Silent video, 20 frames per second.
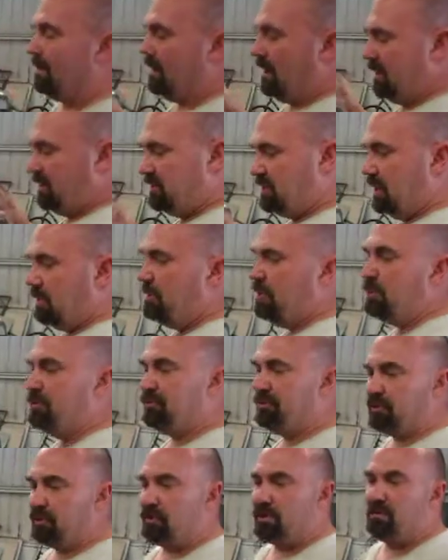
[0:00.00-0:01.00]
A
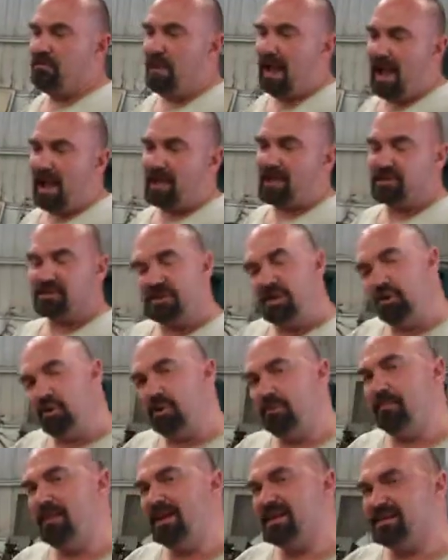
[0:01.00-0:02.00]
W30 package, they
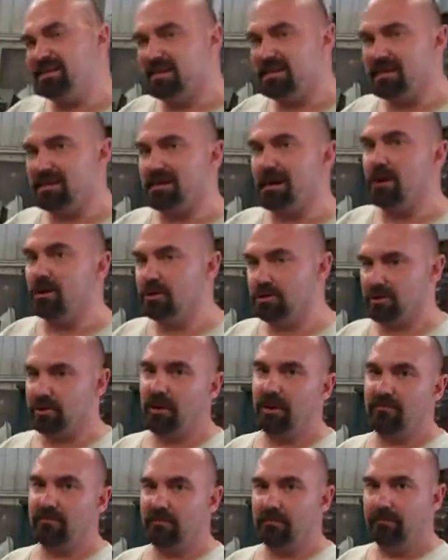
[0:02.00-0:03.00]
only made 600
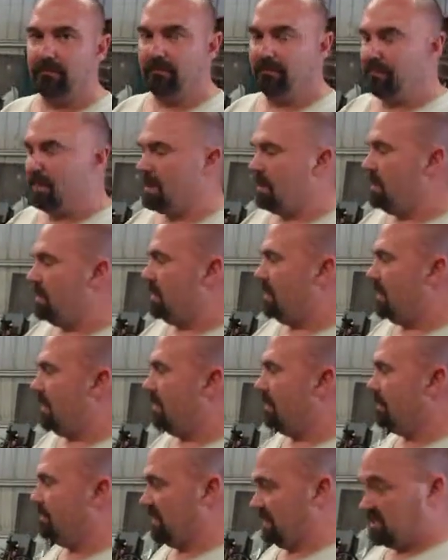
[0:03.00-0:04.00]
of them.
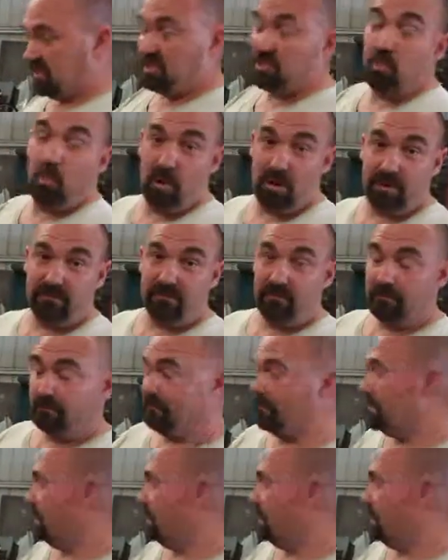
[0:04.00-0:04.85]
This is one of them.